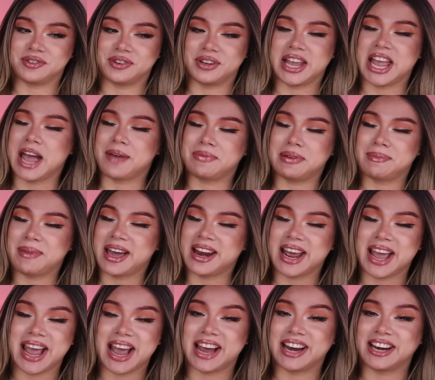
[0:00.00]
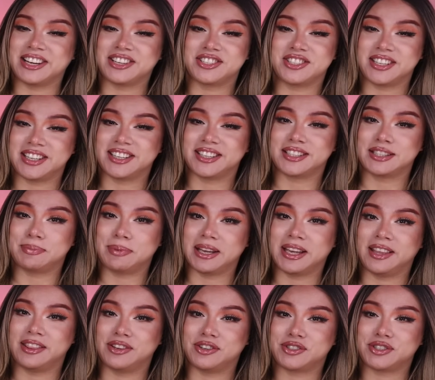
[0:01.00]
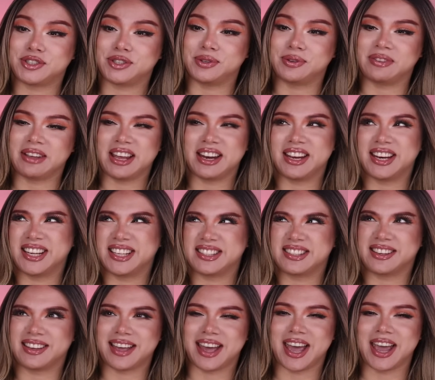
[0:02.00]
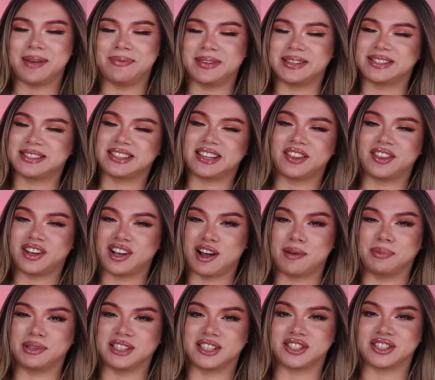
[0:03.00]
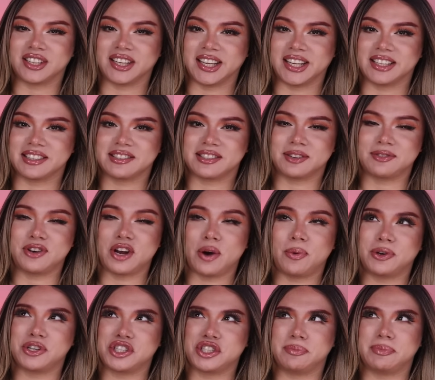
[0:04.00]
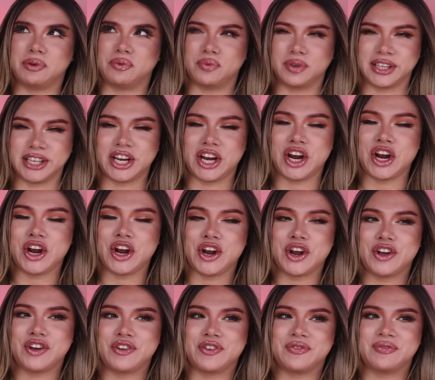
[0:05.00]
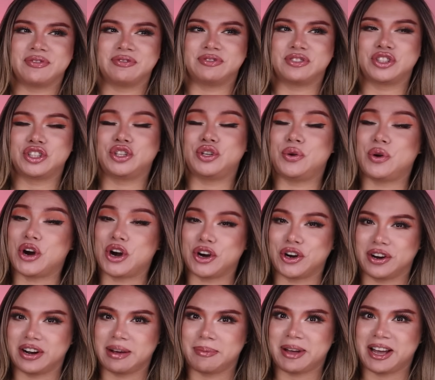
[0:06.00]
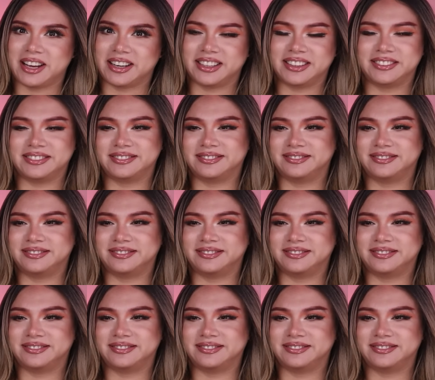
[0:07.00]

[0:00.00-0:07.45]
You can't be mad at Hannah. She is speaking the truth. And it is a game. This is how the competition is. So no one should be really too hurt about it.